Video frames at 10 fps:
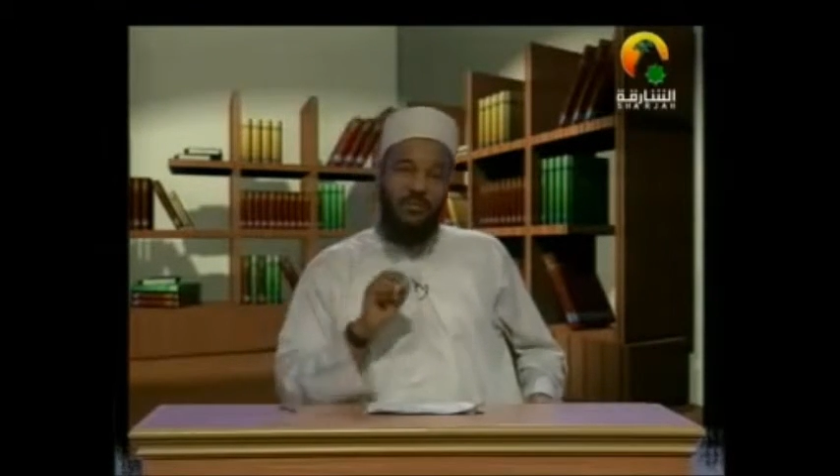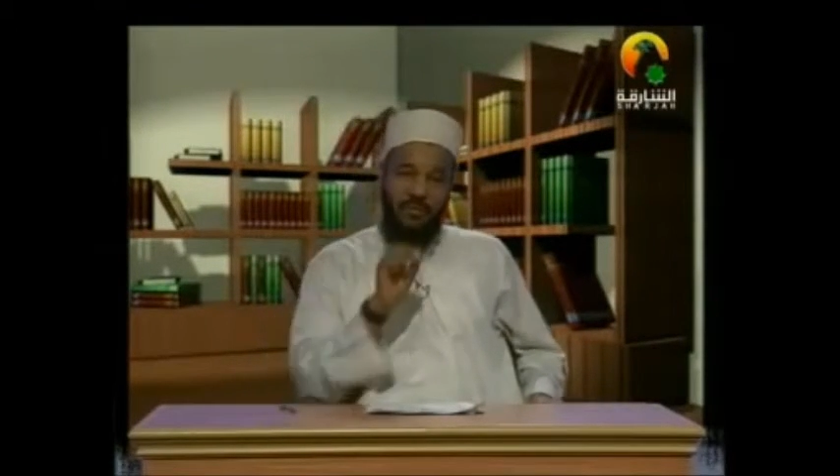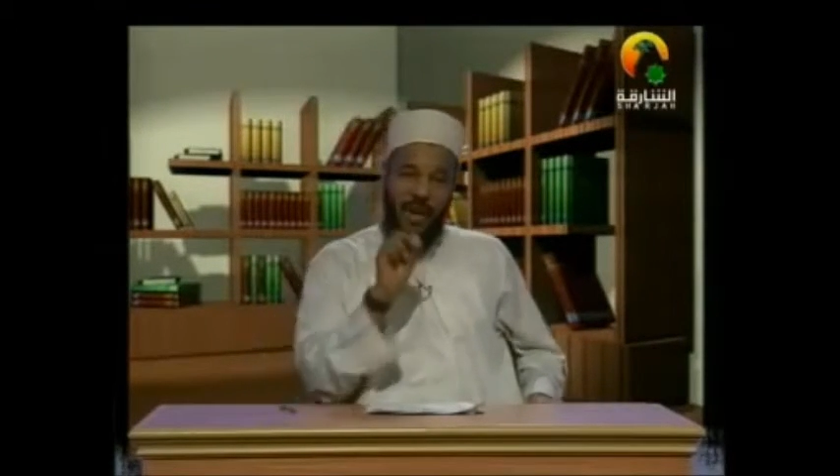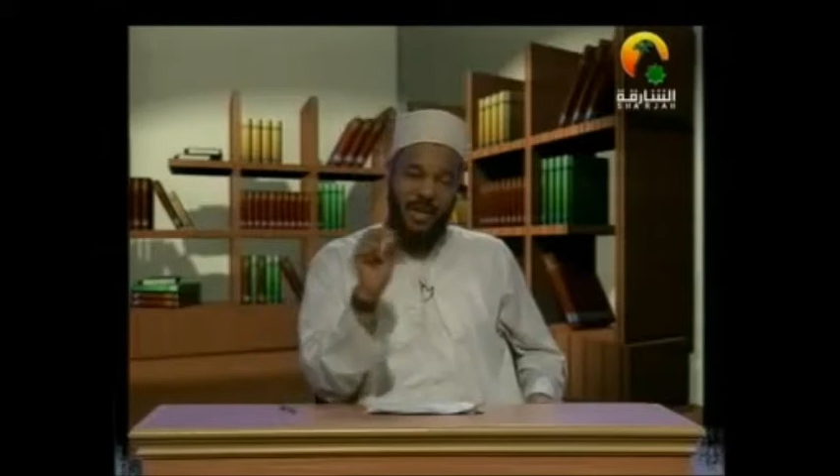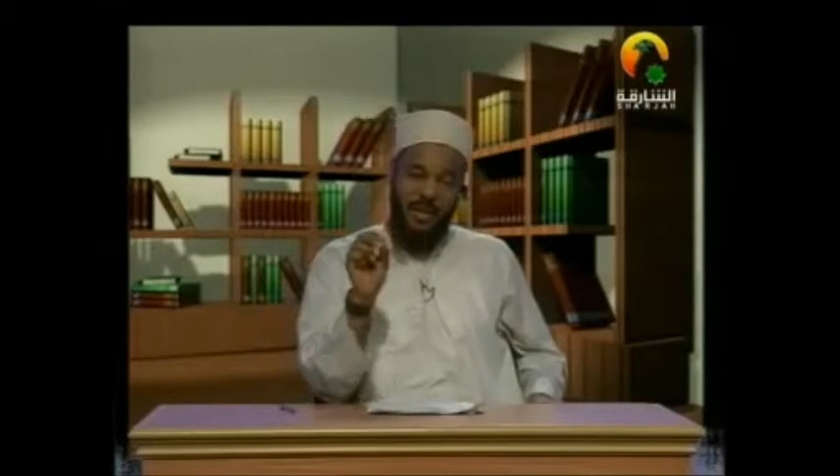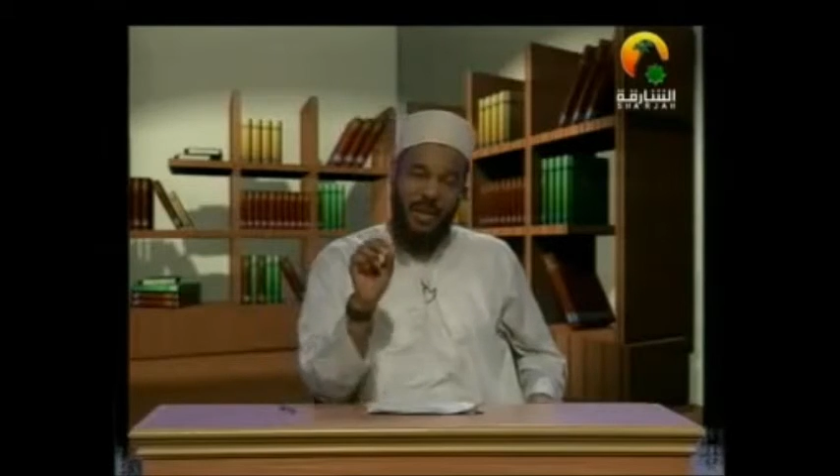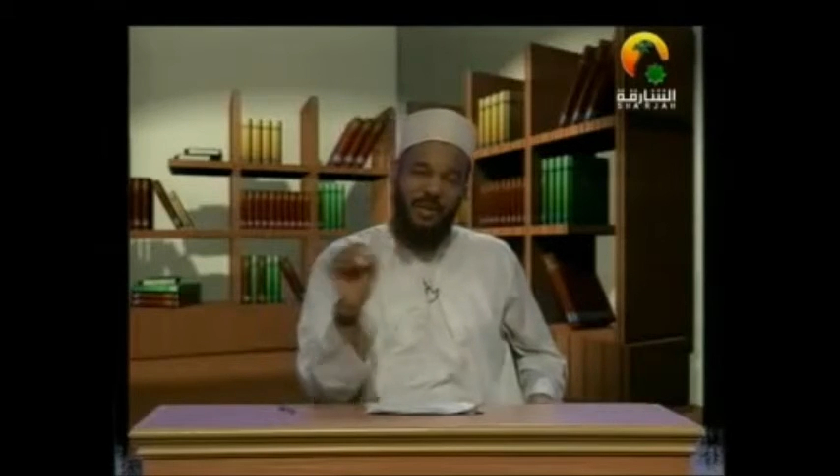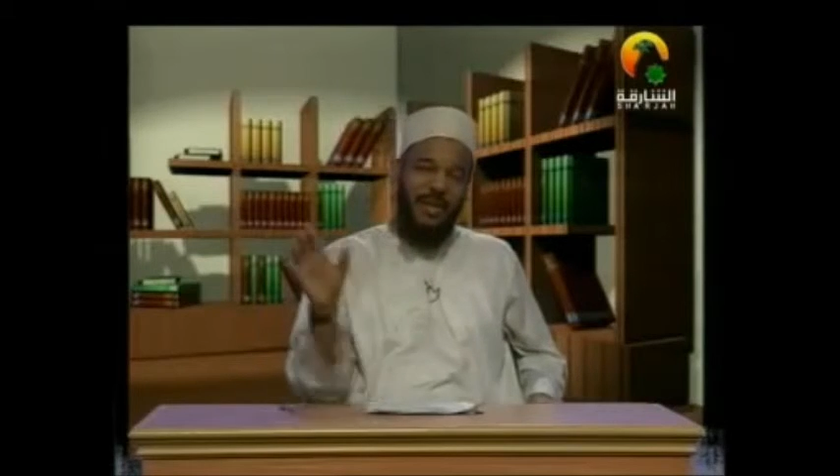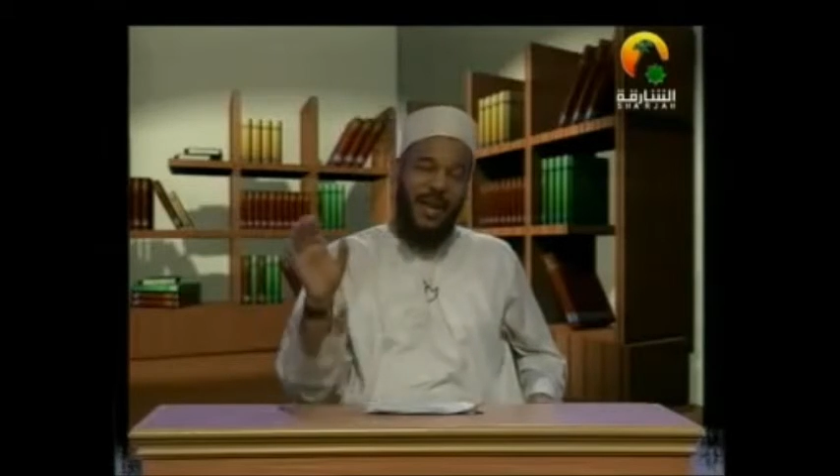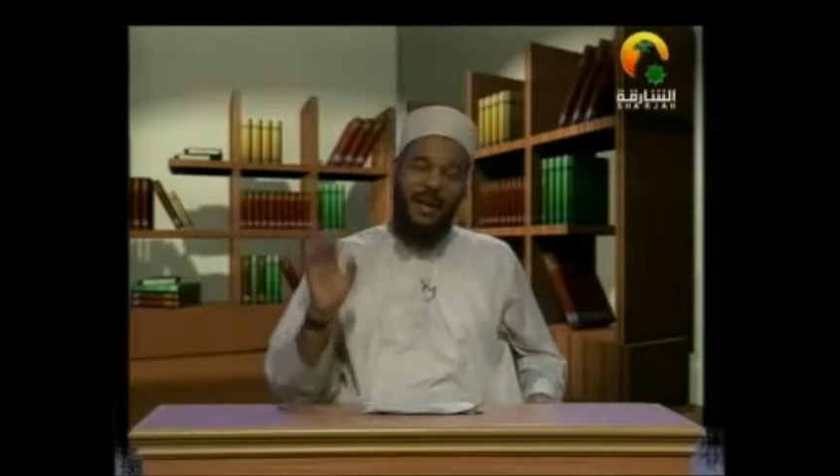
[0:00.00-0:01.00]
mention that
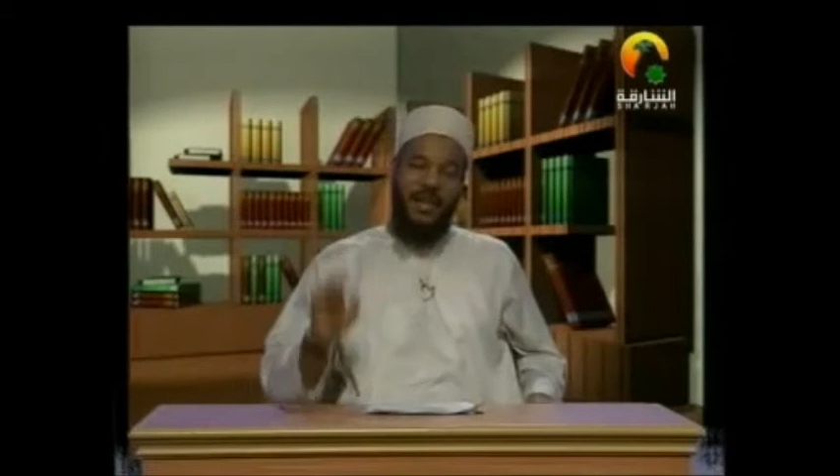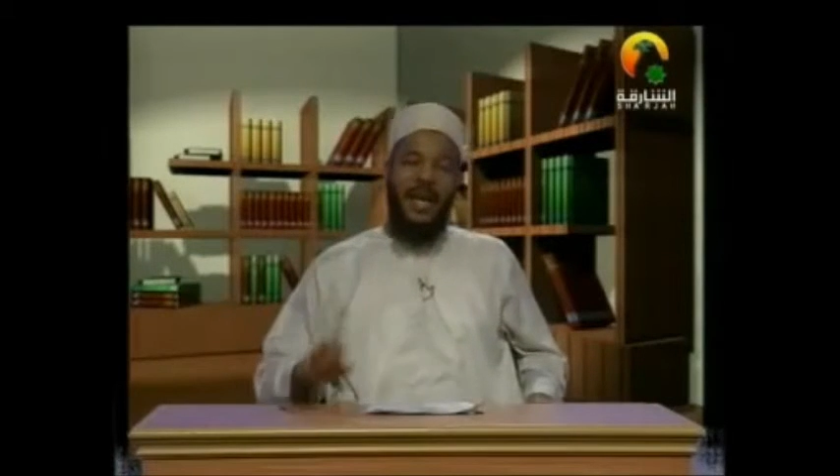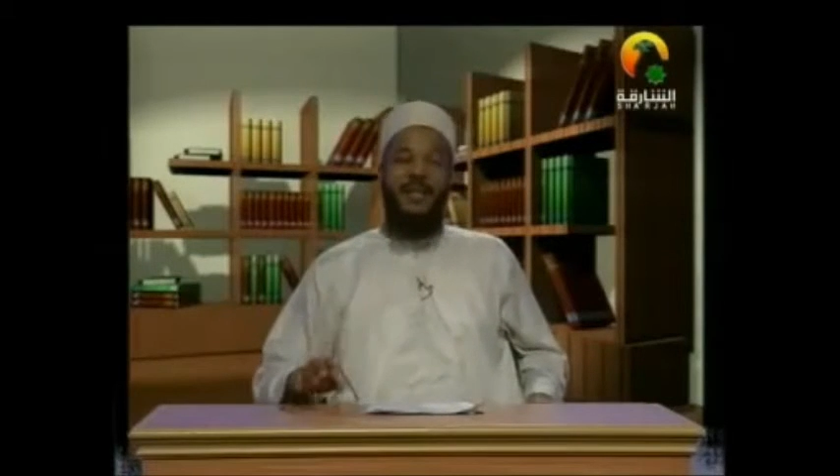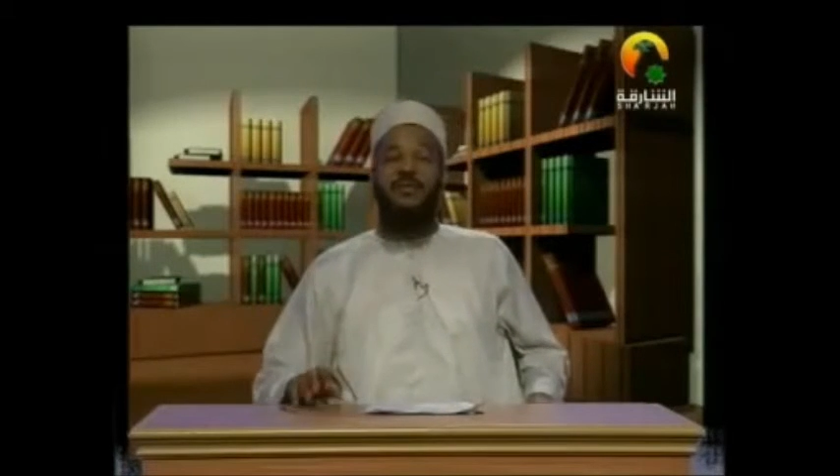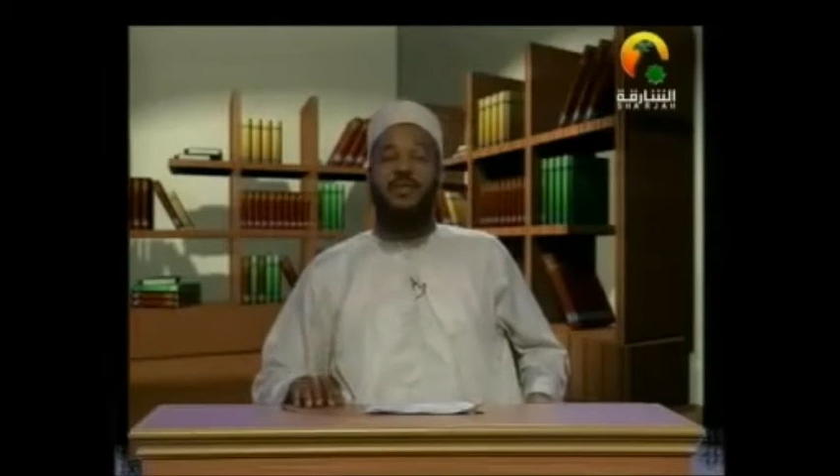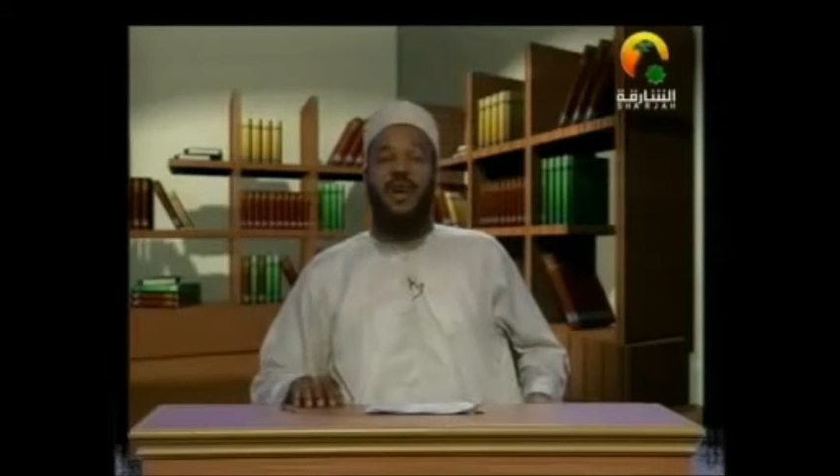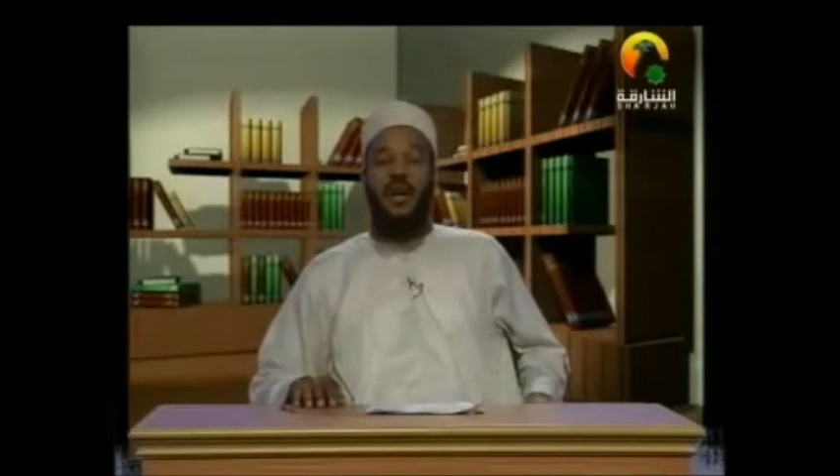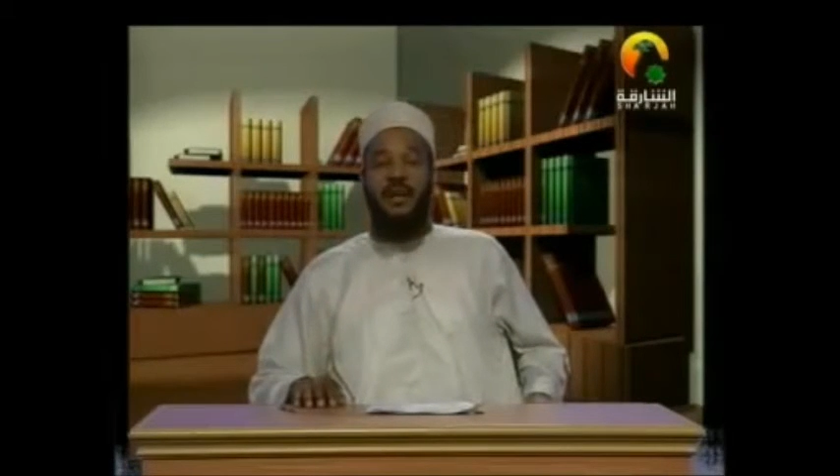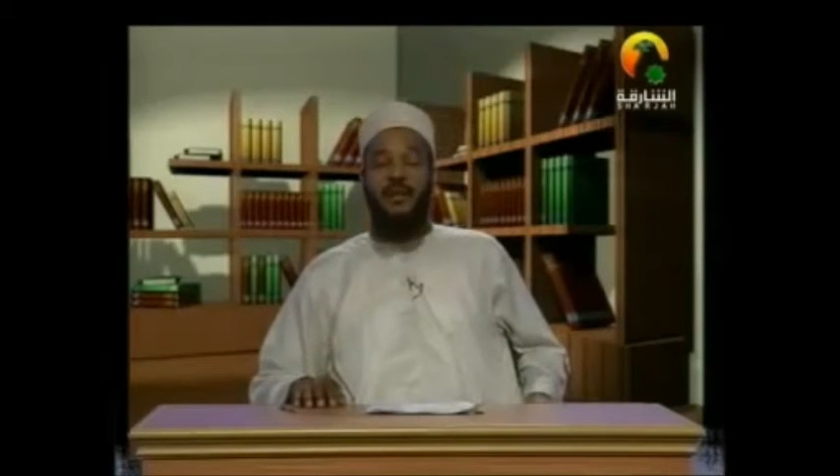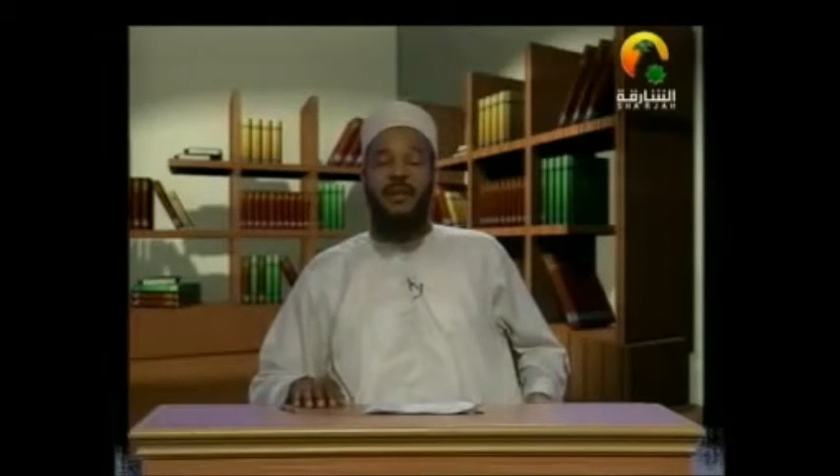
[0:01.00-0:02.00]
you'd like it answered
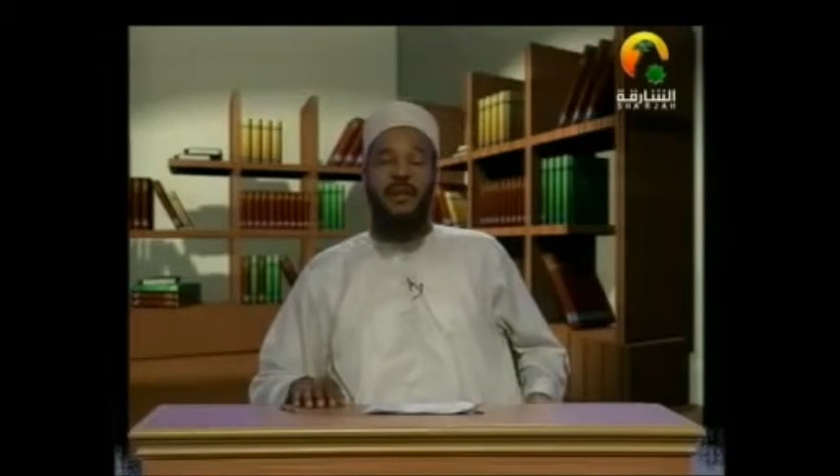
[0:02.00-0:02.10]
on